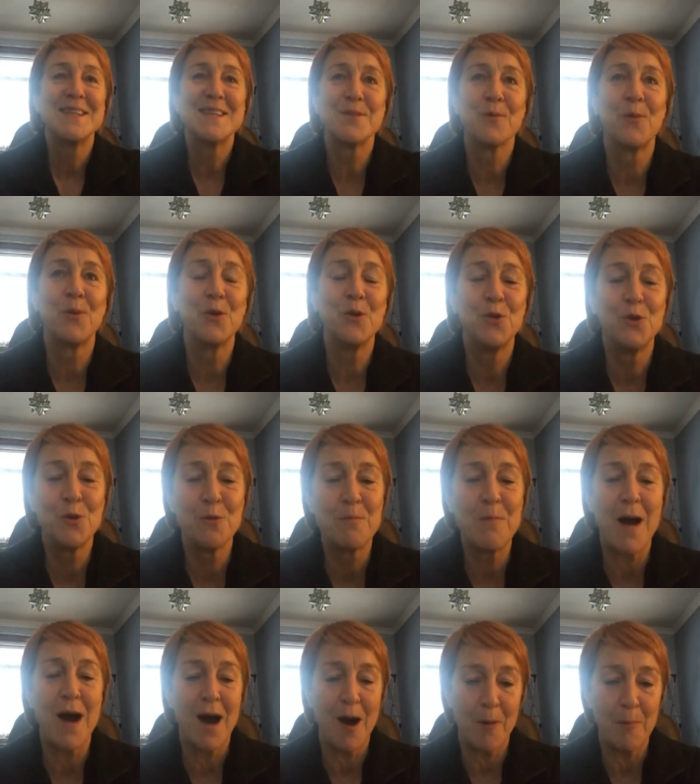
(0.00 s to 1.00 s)
so when you
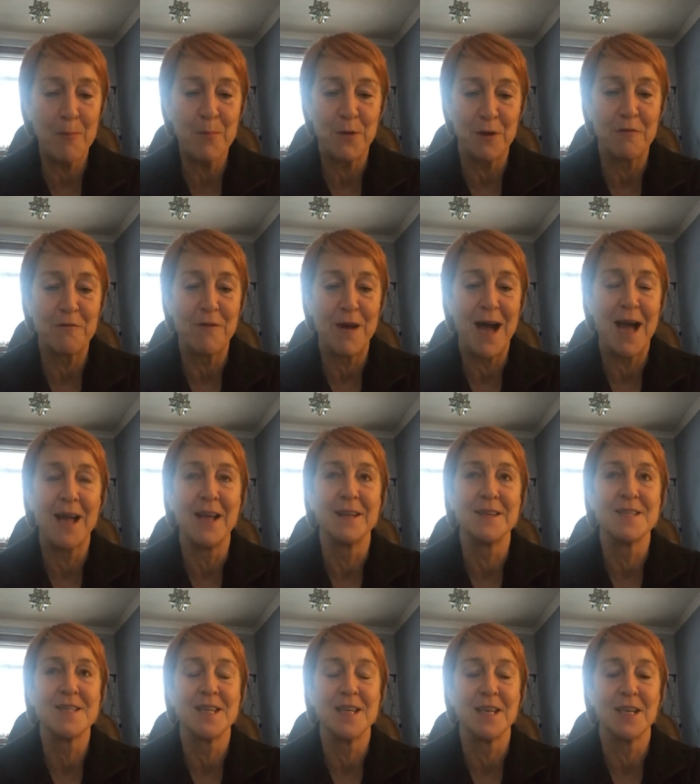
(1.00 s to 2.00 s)
up your fat
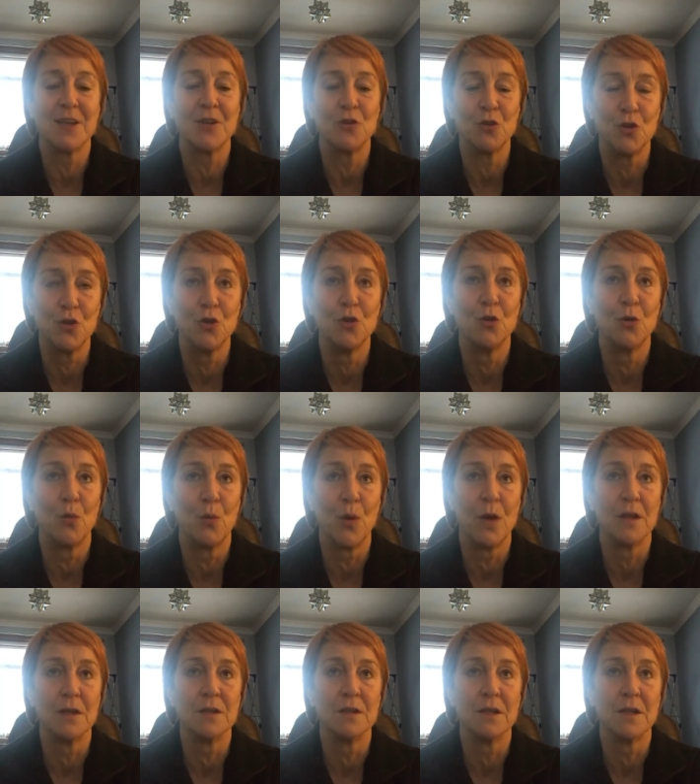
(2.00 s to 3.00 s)
intake, you
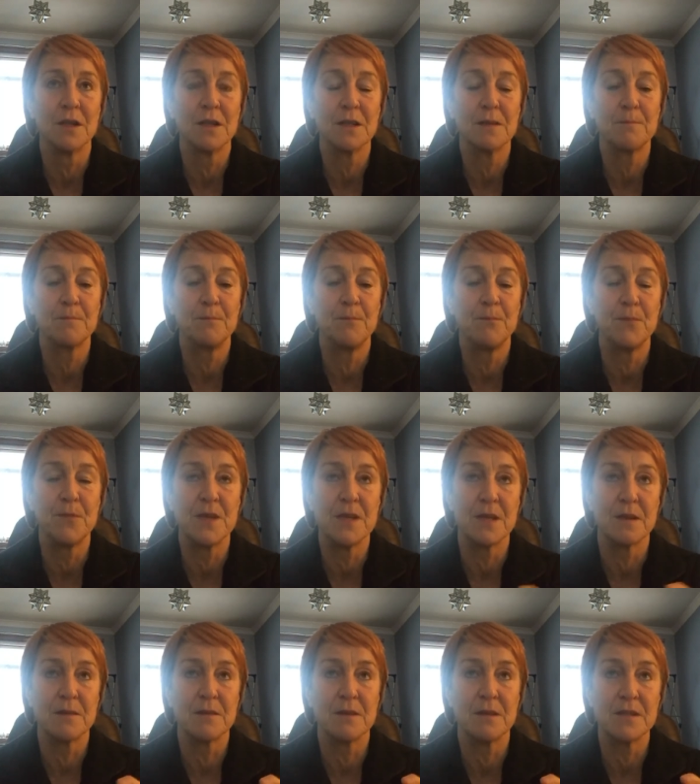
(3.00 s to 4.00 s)
will
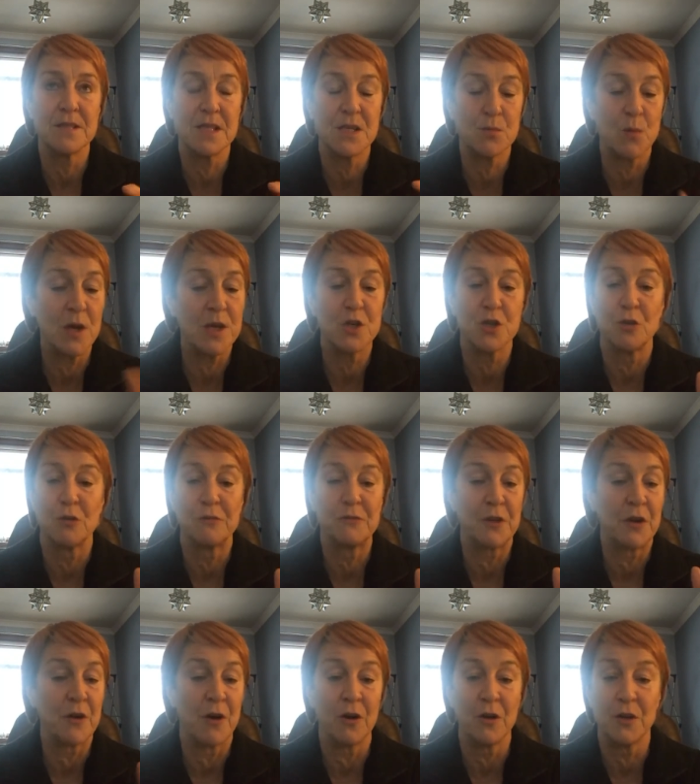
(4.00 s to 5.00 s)
switch off
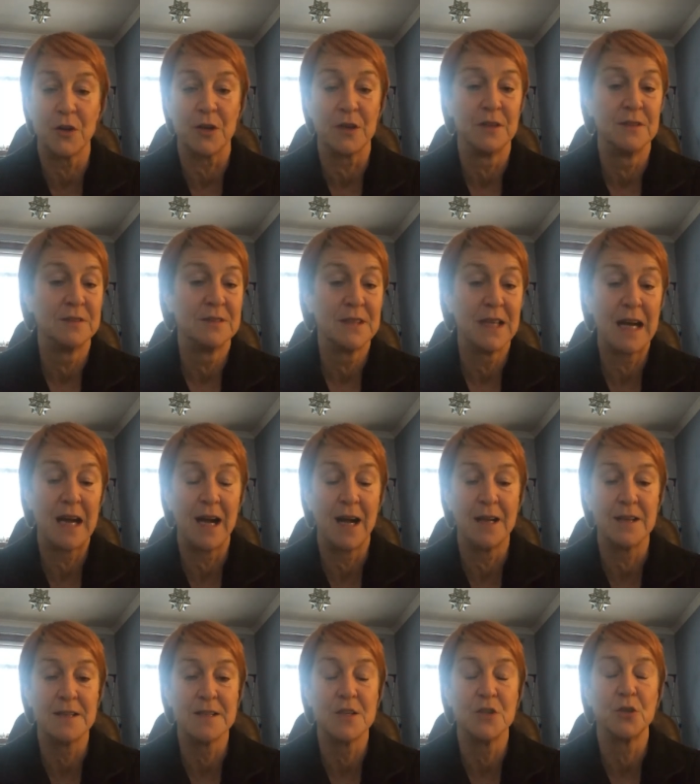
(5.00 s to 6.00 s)
your hunger
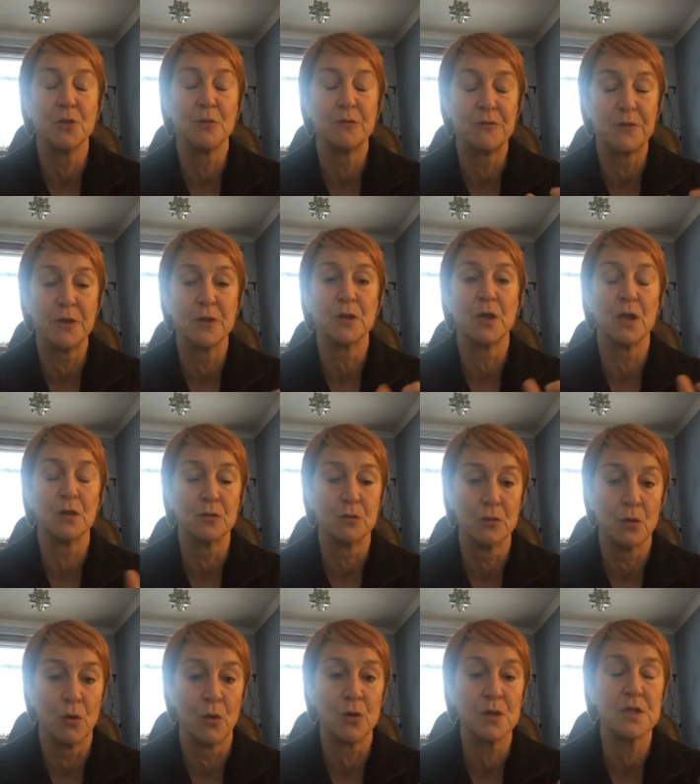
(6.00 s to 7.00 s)
and you'll feel a
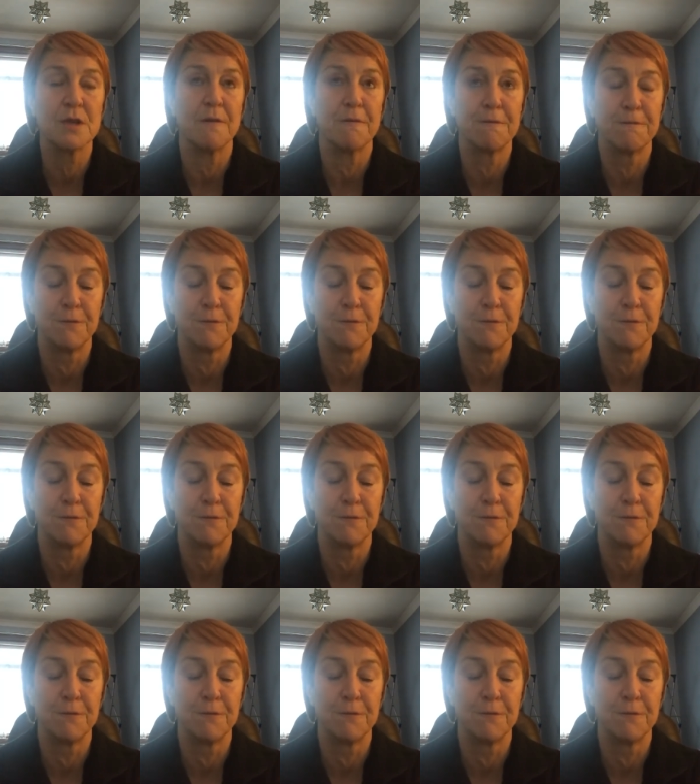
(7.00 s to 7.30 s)
lot